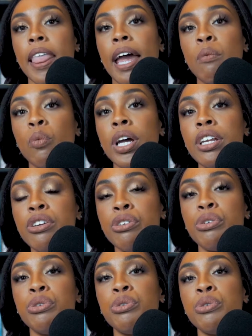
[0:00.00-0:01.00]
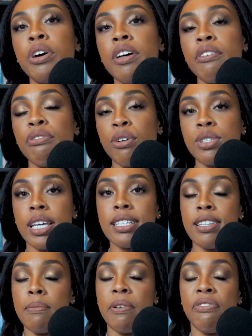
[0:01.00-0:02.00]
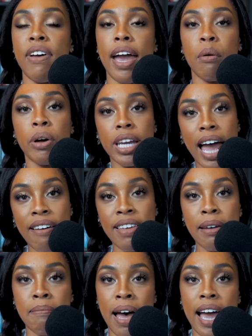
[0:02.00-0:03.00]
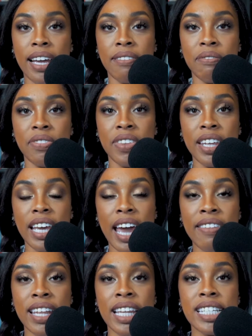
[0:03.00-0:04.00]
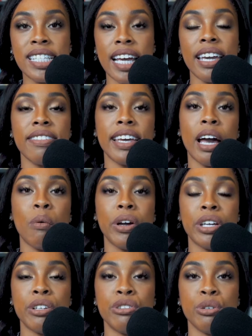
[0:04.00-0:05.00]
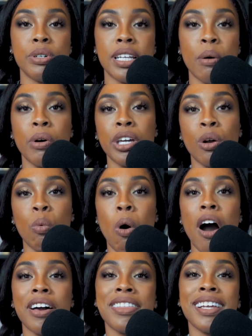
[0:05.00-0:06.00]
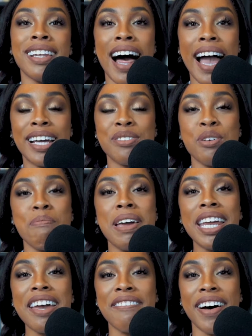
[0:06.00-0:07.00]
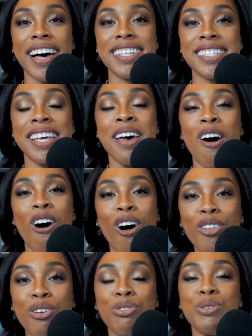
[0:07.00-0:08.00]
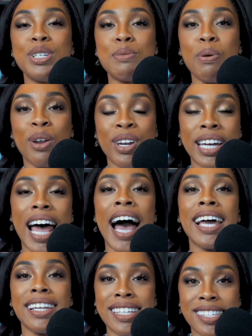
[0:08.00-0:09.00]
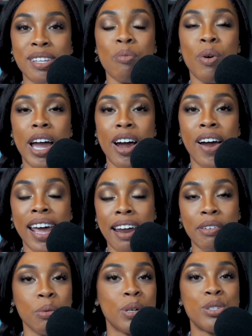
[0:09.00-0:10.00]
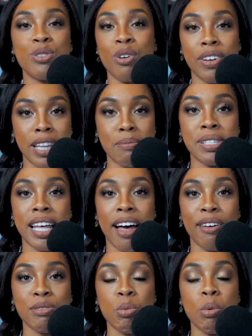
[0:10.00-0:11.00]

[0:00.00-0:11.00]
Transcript: And when you first get to the buffet, I want you to have that in mind. And then the second thing I want you to do is I want you to walk the line. So many of us, all the food is put on an island somewhere and everyone's serving themselves.